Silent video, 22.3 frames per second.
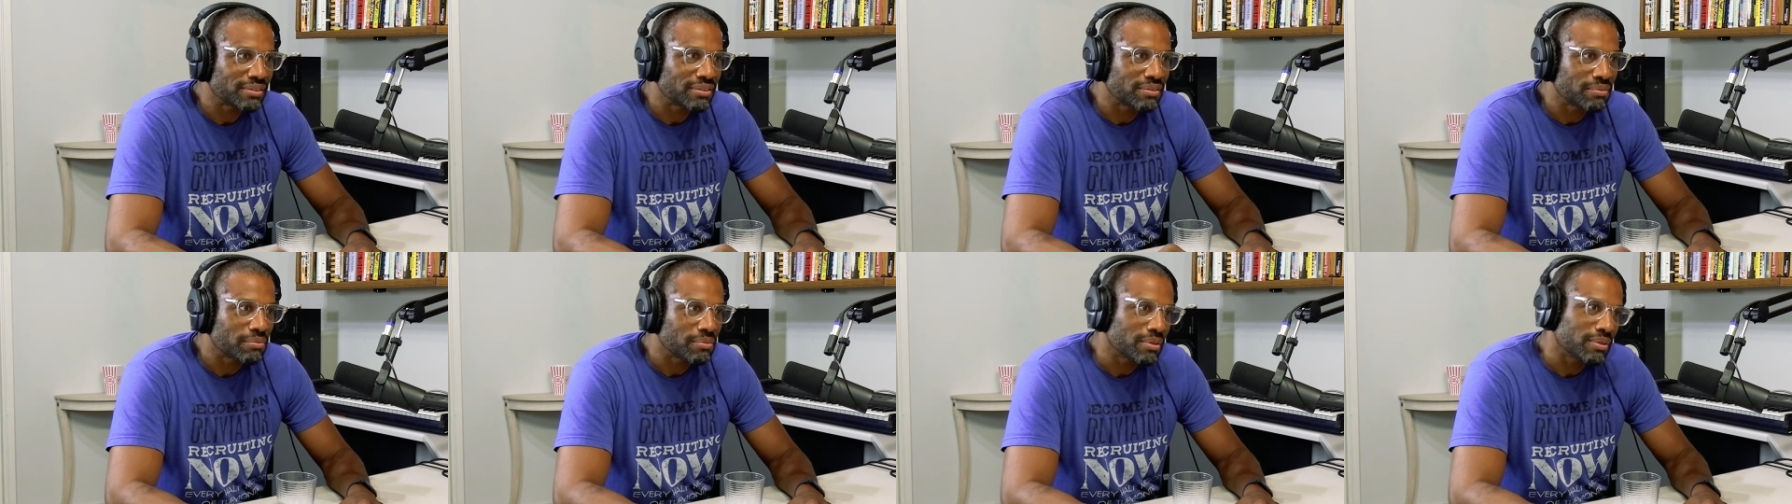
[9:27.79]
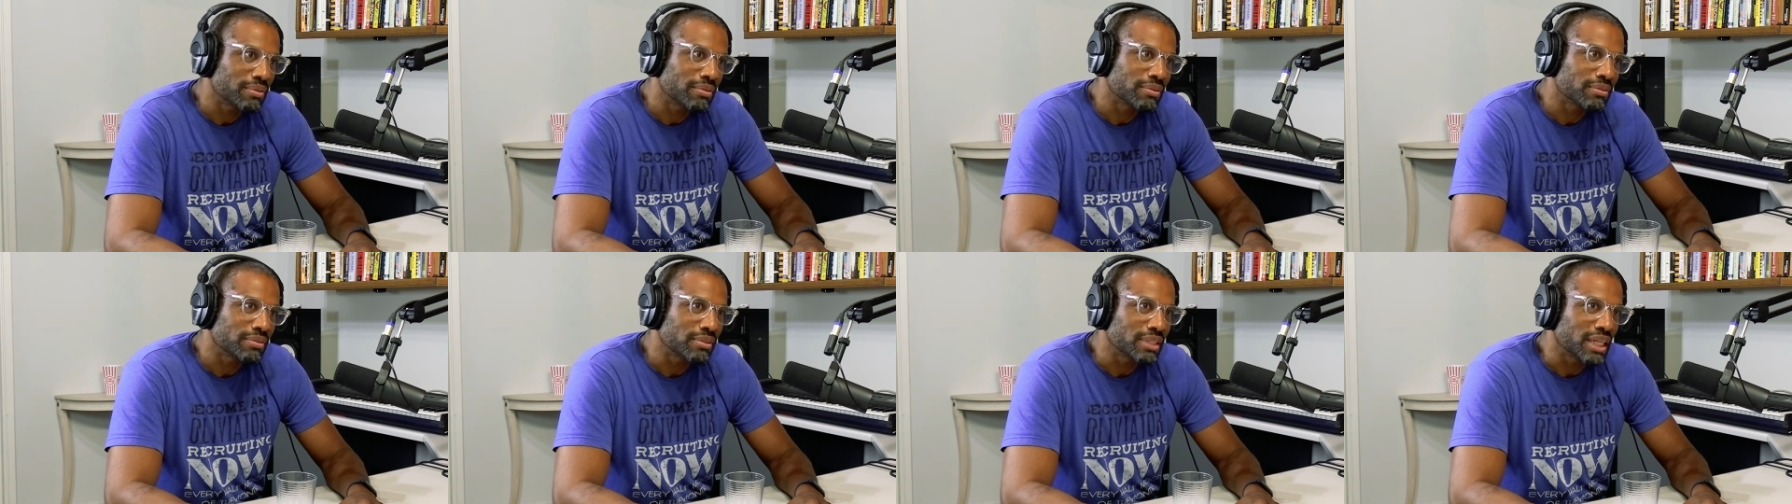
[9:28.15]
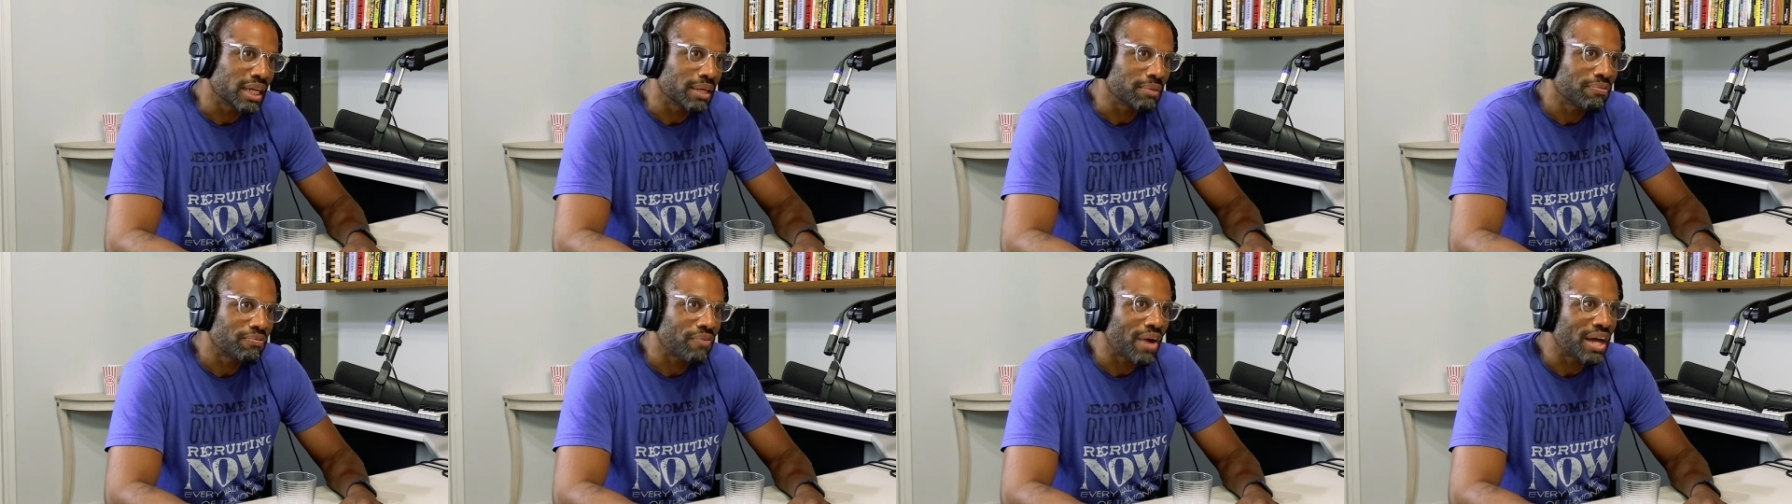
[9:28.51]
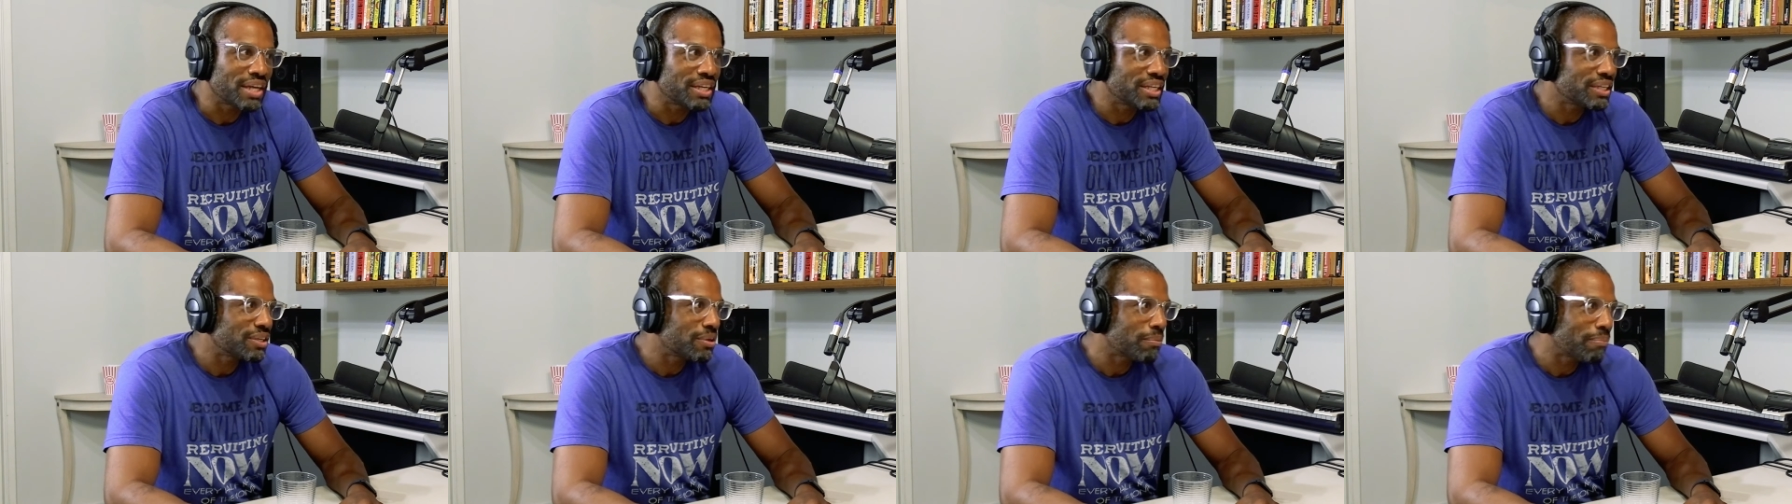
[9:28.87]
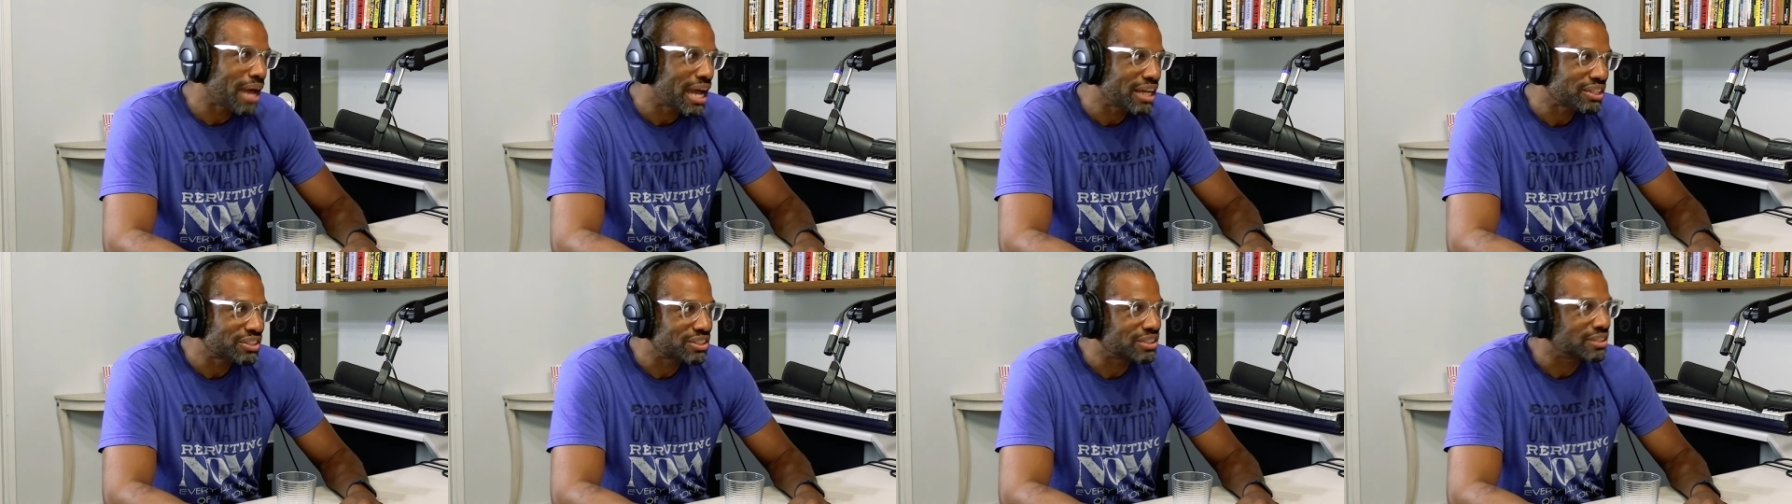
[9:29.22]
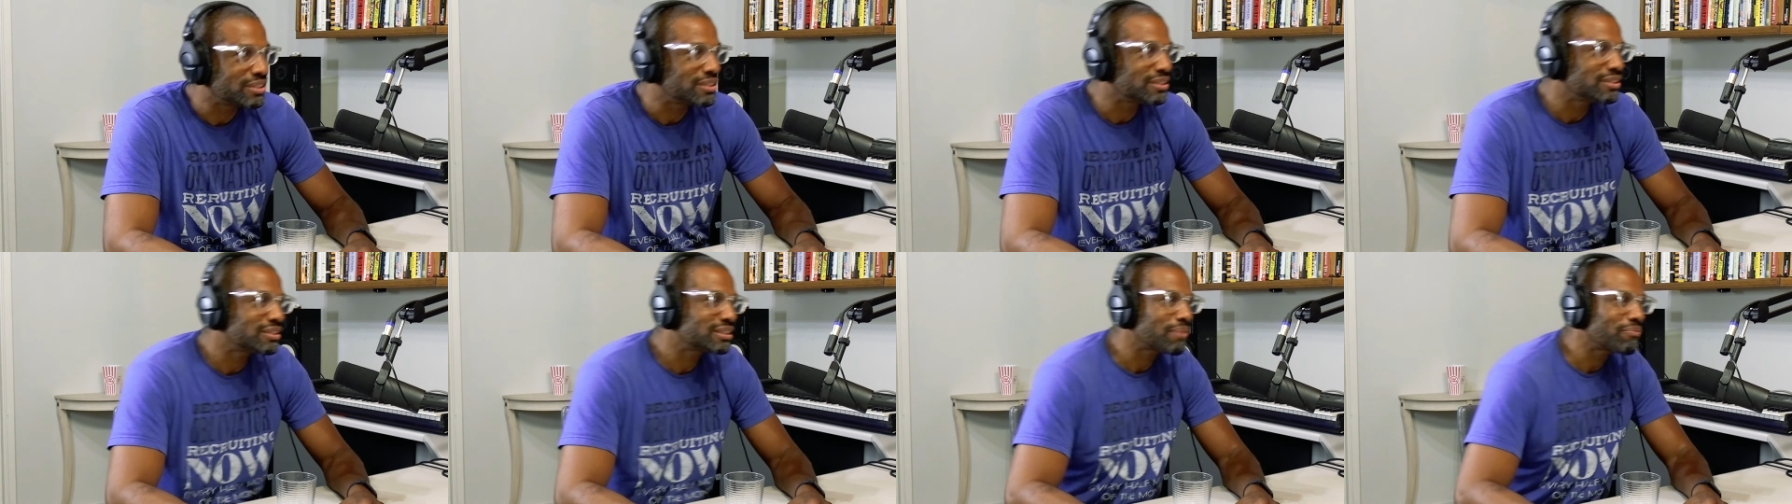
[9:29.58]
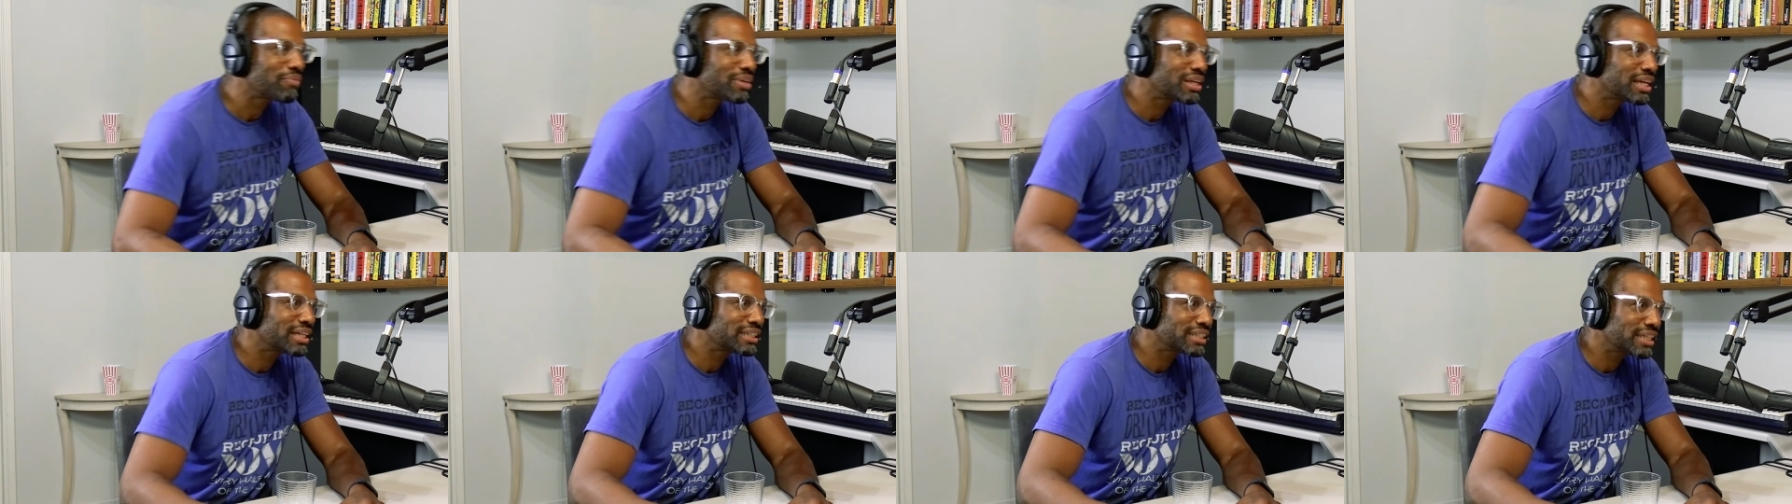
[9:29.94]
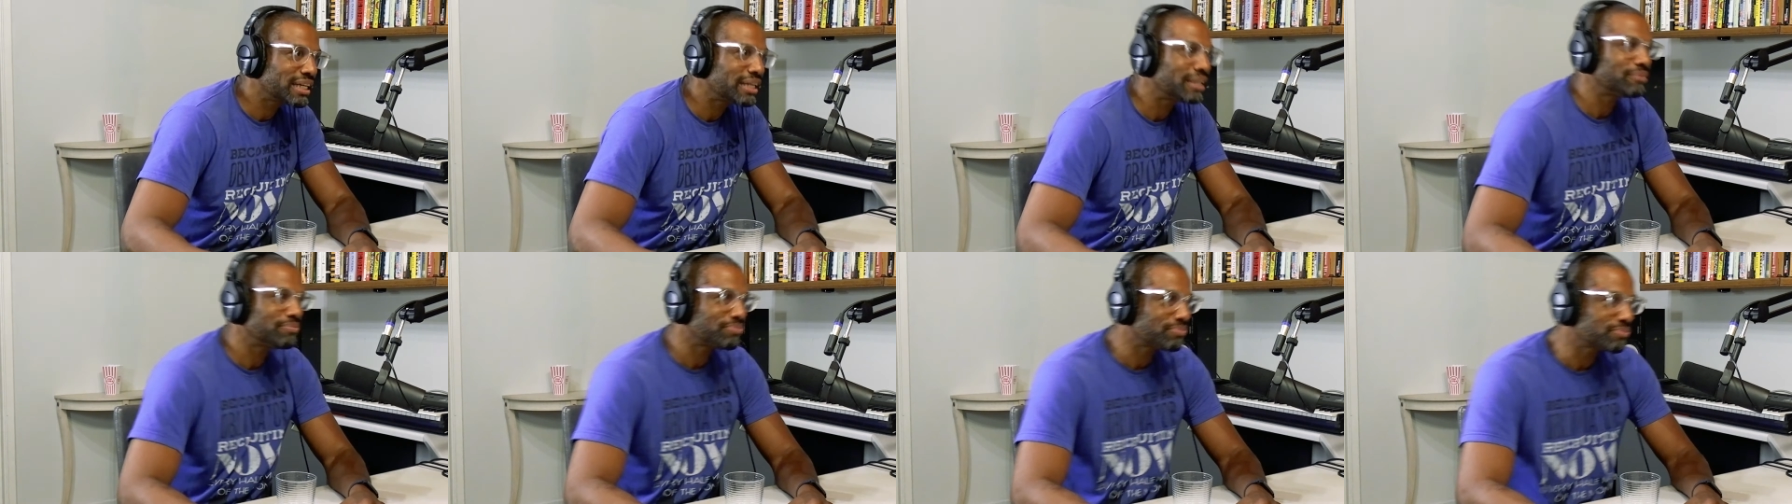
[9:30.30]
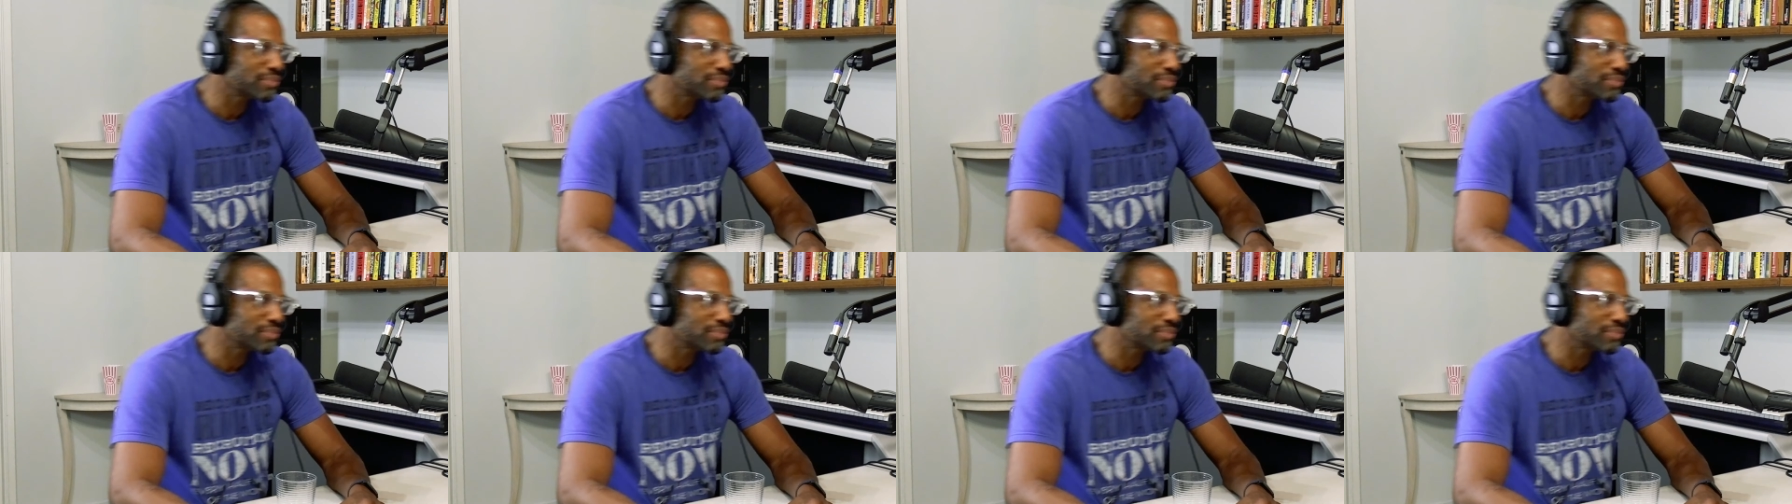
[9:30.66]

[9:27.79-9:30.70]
And, and, you know, finding your passion, something oh, like yeah.